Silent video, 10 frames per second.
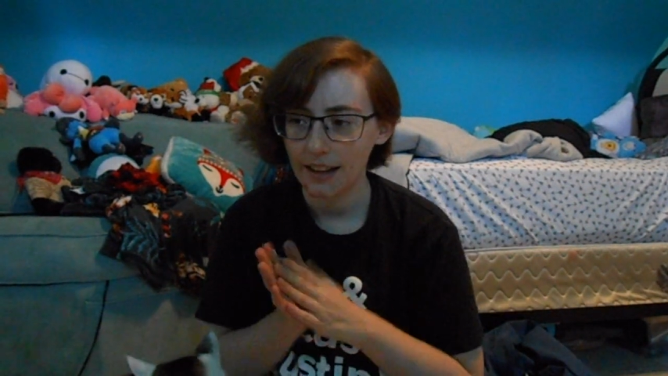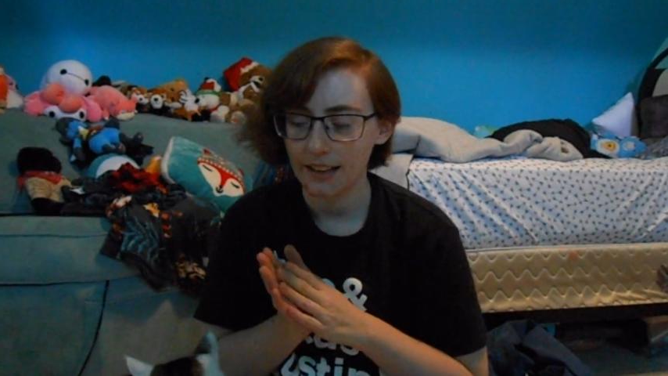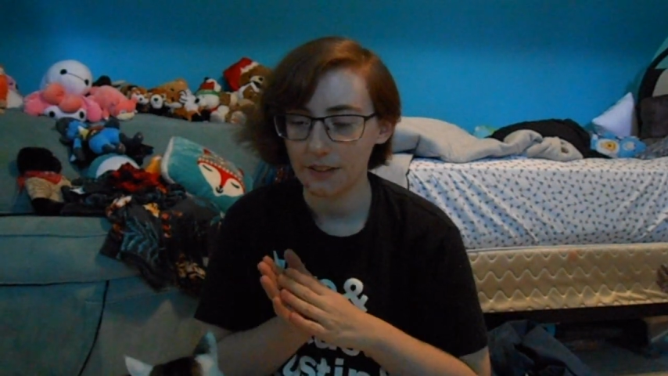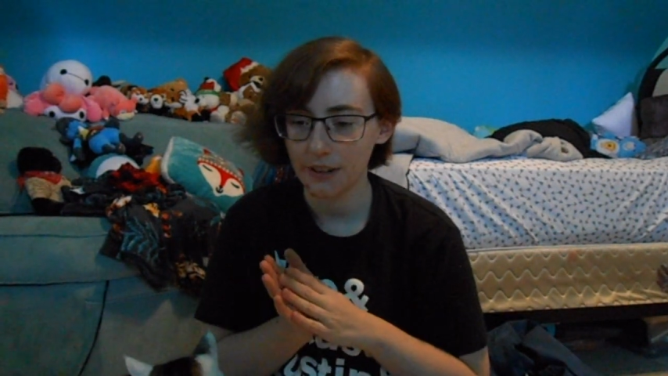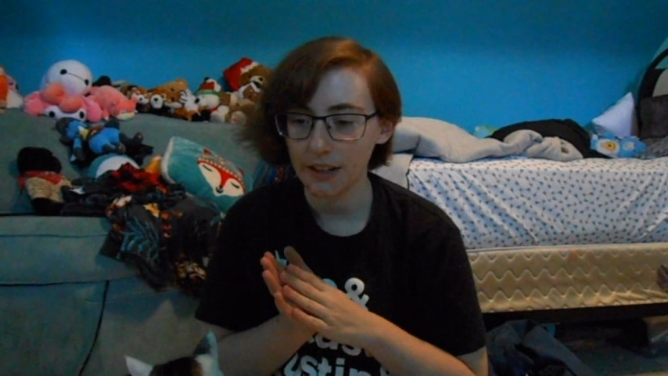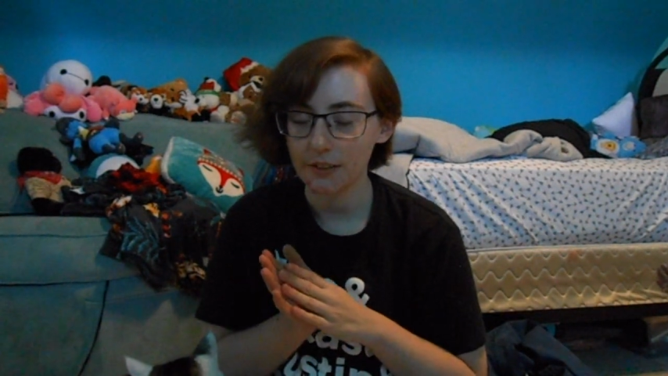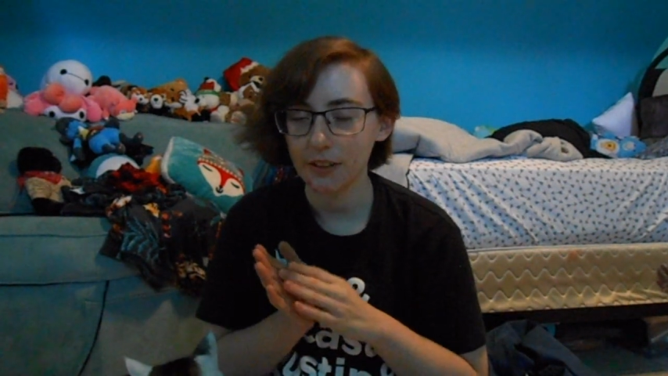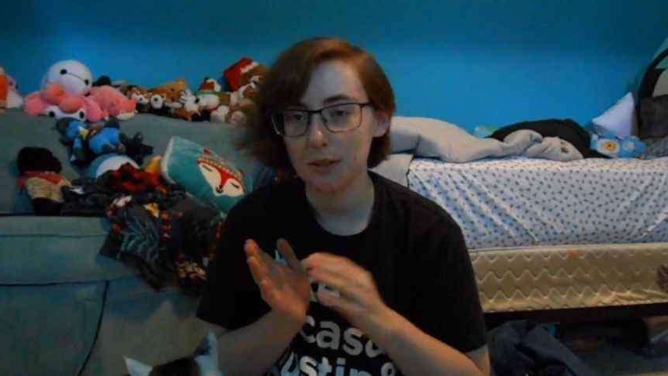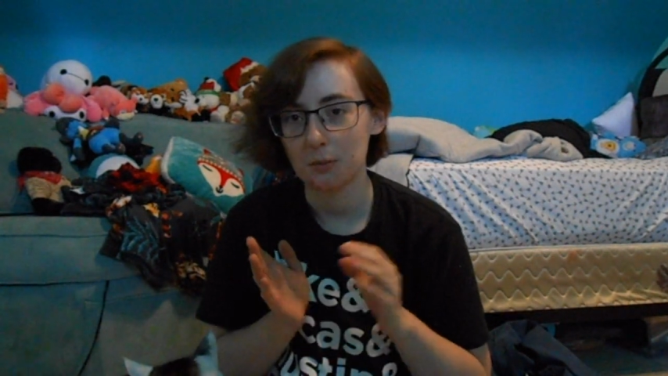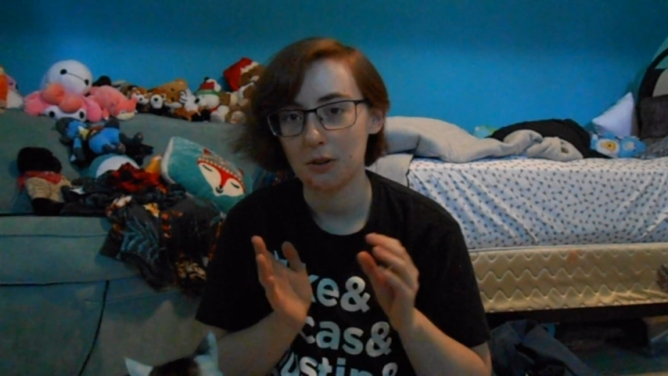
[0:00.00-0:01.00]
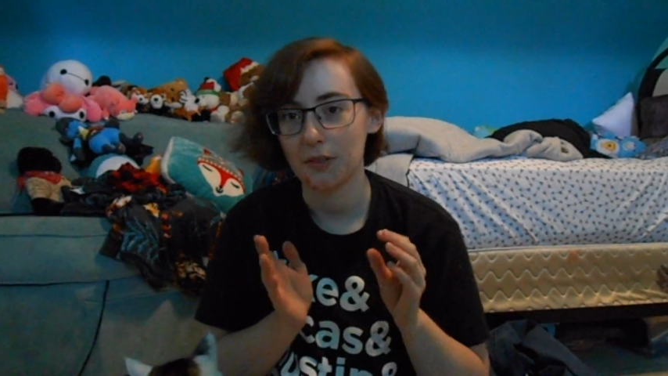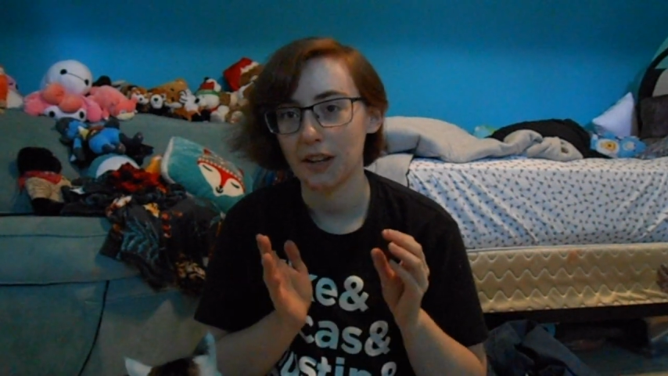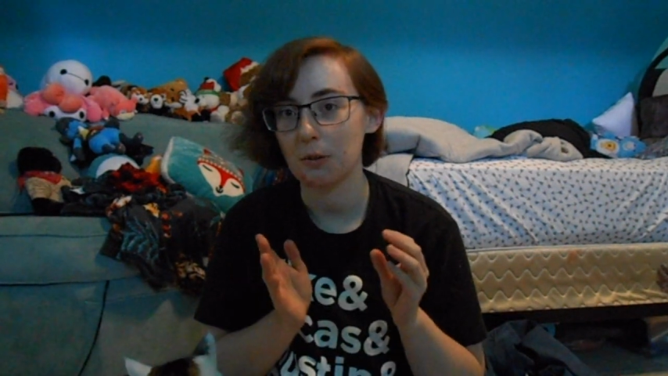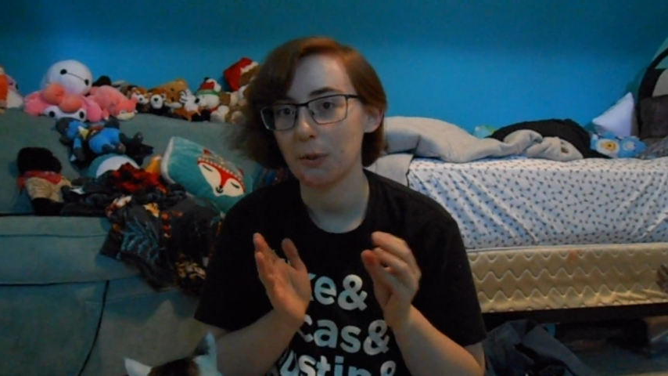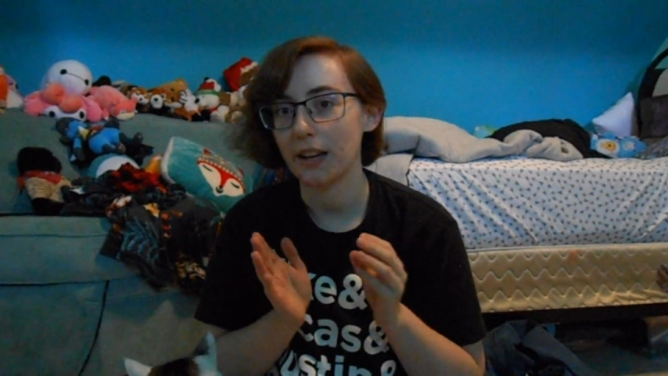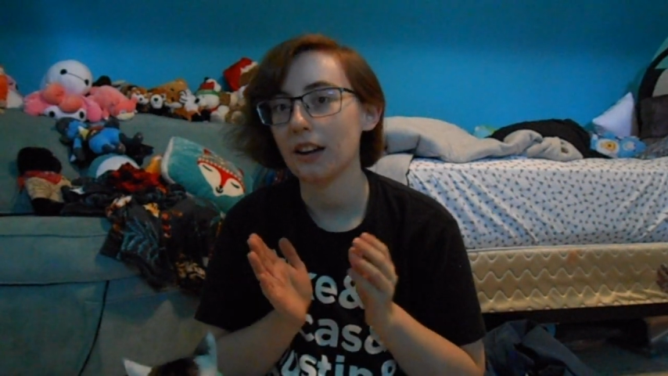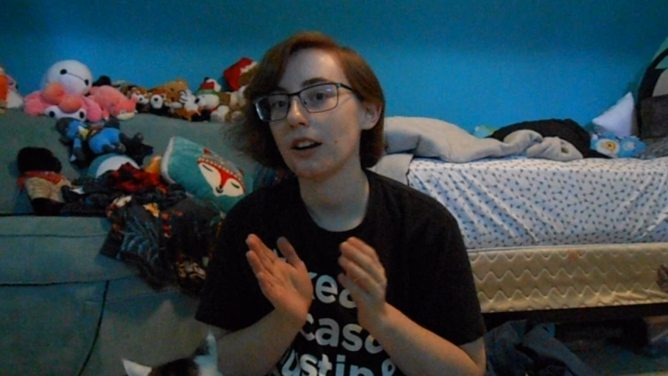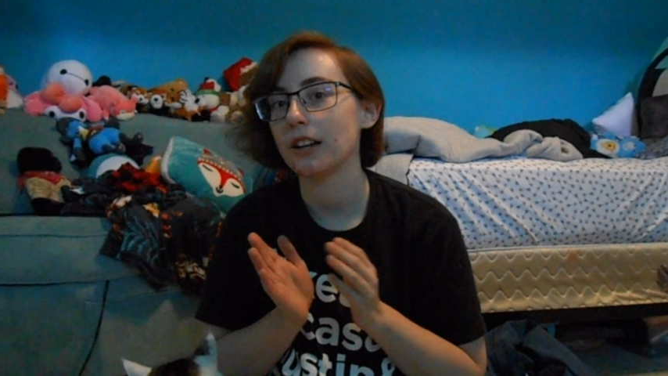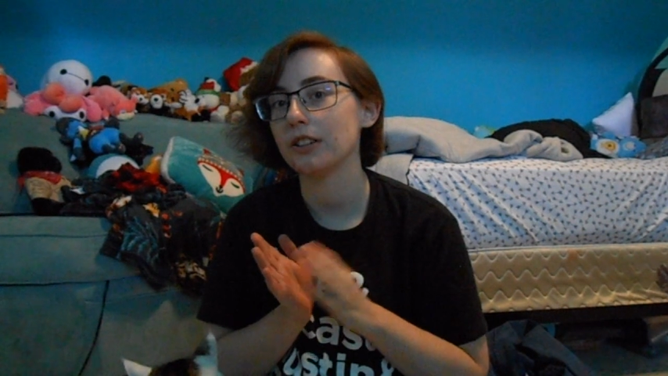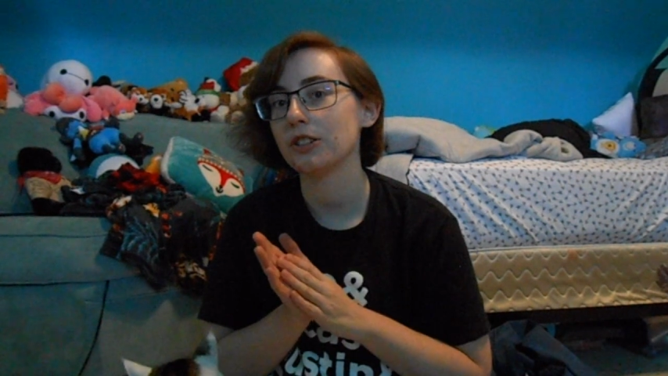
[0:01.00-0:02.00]
In the very first movie, we
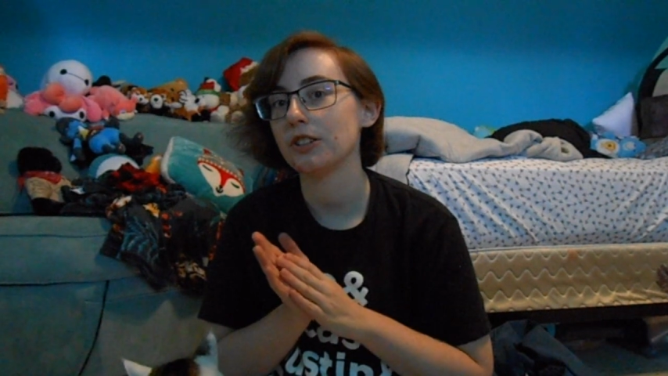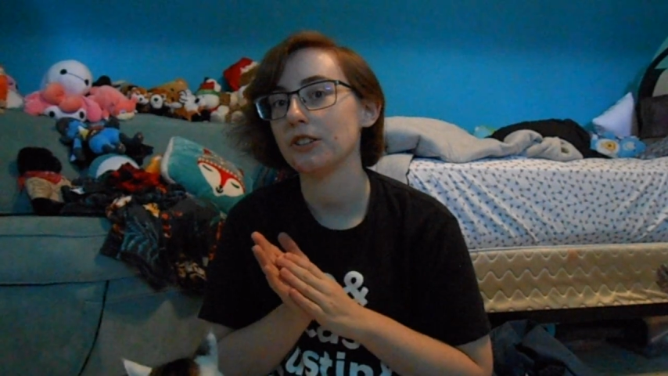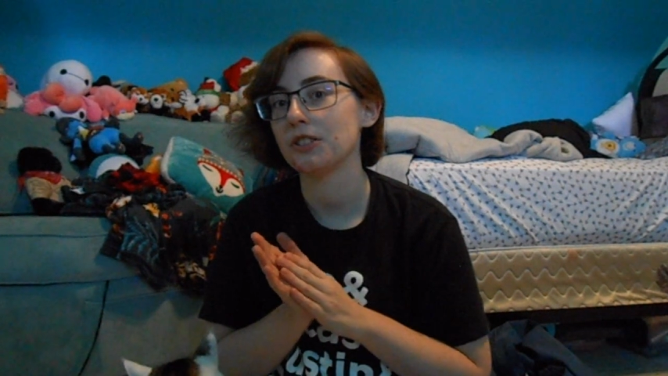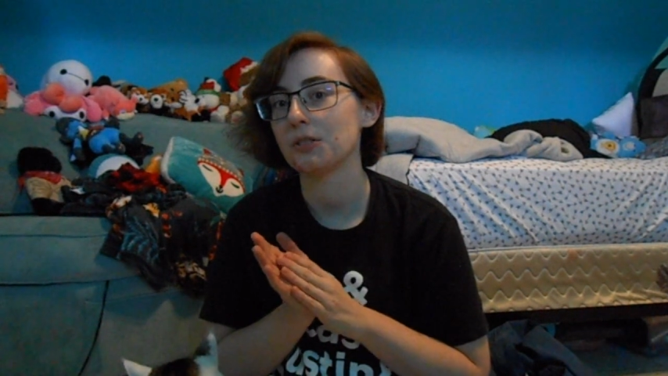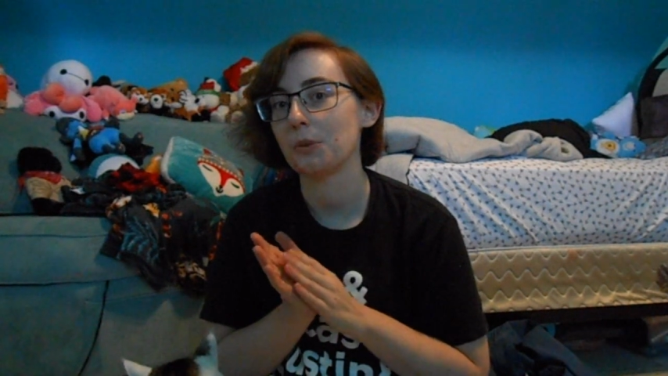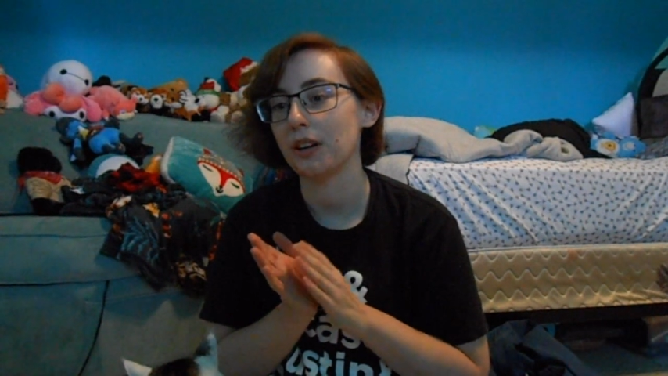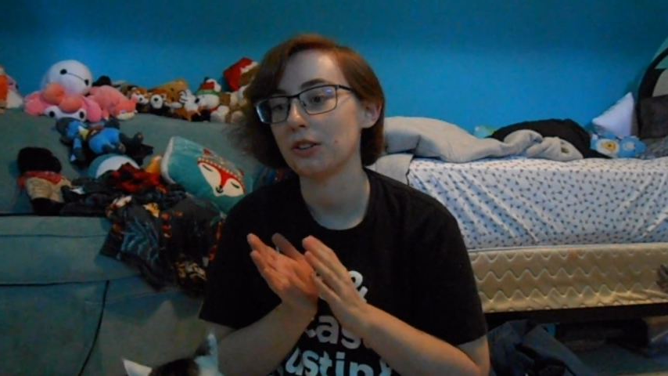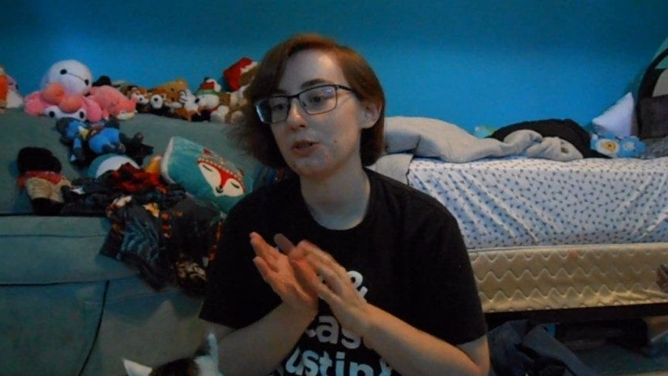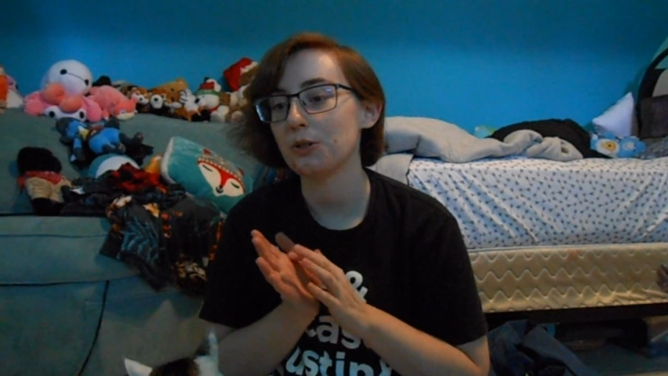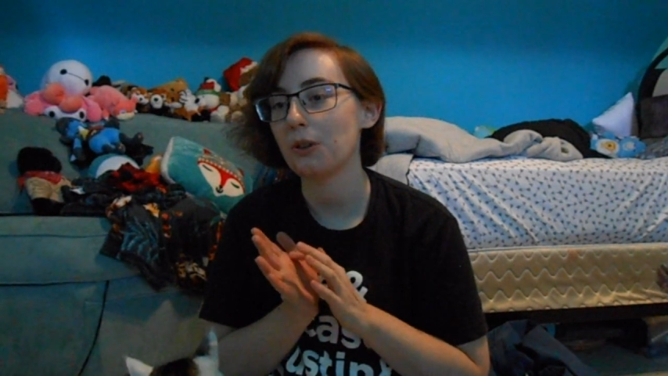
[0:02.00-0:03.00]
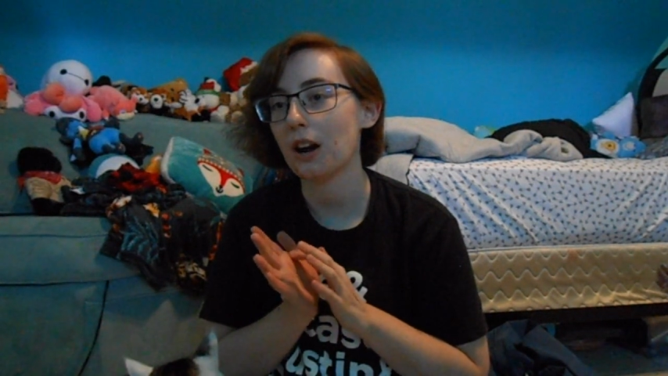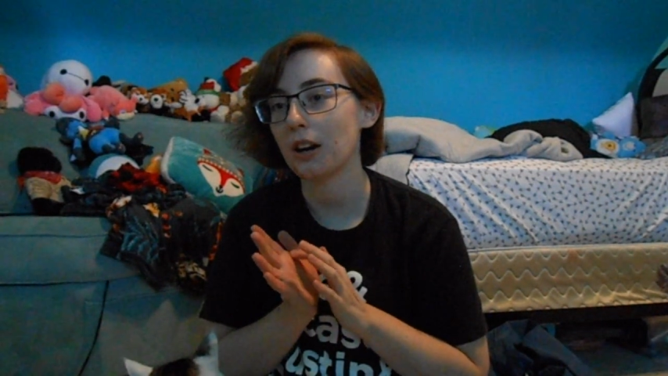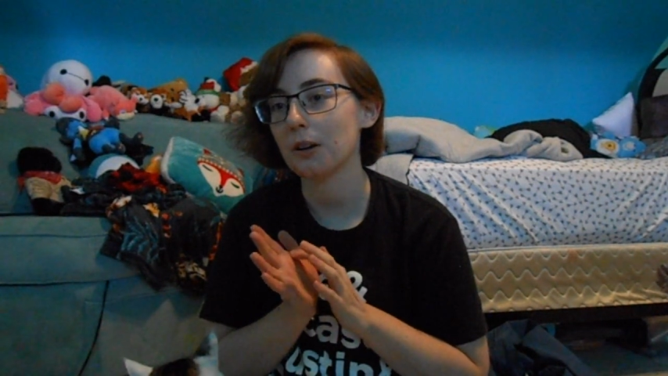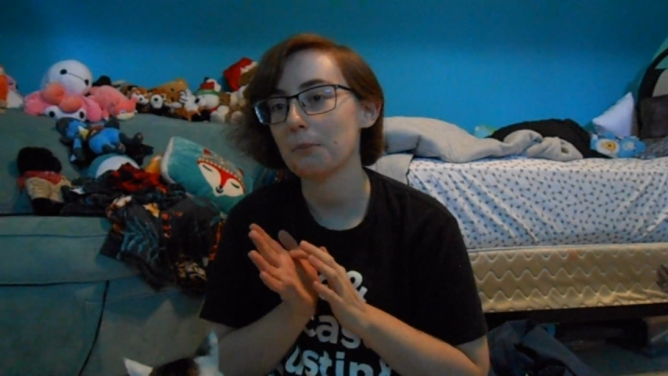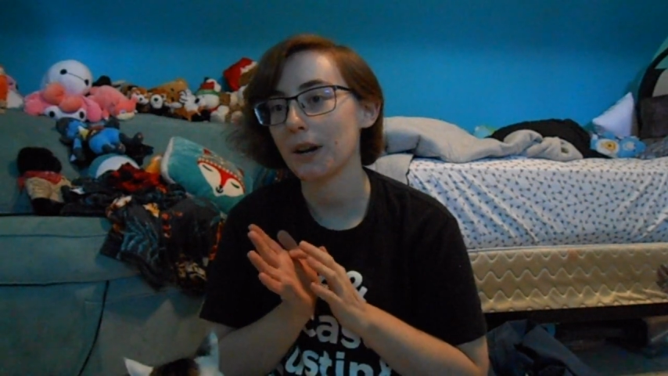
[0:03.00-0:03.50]
are introduced with True Heart